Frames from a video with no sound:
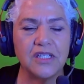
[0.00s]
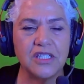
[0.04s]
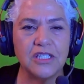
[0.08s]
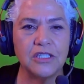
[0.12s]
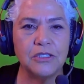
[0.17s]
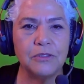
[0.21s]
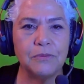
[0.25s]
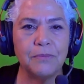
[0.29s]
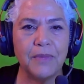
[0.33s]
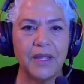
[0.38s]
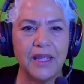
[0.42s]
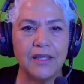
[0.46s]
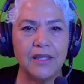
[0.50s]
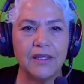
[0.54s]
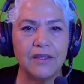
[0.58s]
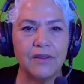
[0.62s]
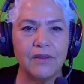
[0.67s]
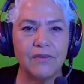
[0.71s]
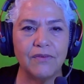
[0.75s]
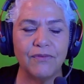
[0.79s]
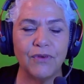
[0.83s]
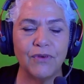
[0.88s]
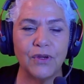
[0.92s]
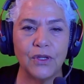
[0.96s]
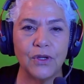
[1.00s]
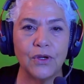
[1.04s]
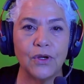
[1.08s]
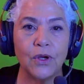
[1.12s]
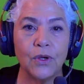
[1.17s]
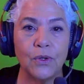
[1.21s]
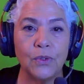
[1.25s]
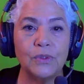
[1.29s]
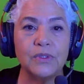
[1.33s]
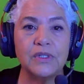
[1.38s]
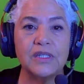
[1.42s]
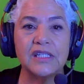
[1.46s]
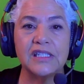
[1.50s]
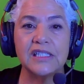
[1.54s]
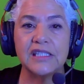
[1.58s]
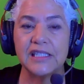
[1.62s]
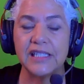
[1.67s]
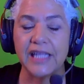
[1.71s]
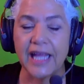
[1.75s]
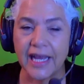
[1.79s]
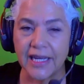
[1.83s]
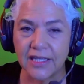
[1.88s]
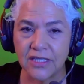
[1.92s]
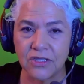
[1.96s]
to make for your own
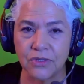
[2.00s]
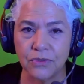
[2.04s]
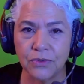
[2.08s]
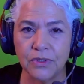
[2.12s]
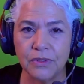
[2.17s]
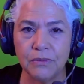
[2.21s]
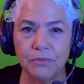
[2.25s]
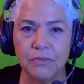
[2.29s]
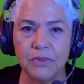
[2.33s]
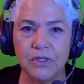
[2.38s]
classroom,